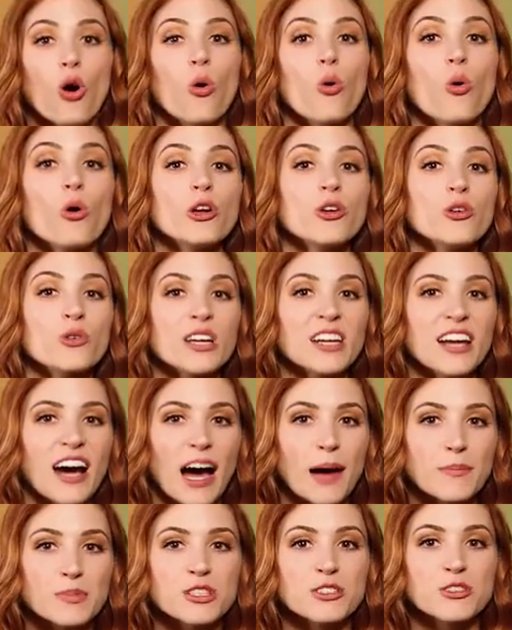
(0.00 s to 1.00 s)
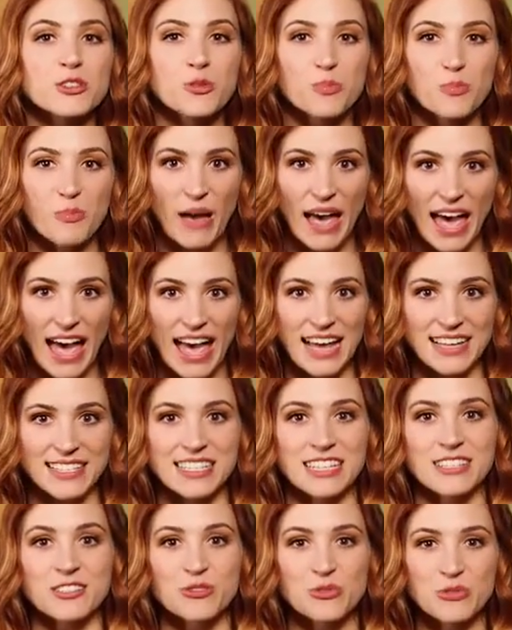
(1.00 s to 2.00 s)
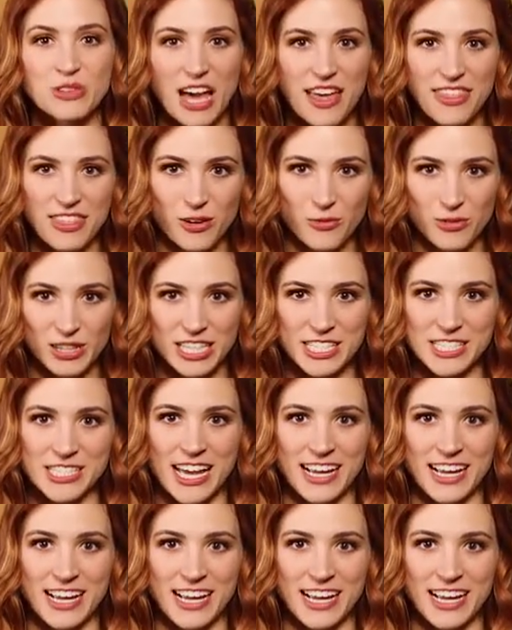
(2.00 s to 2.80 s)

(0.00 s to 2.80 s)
or you can opt to pass and do nothing with this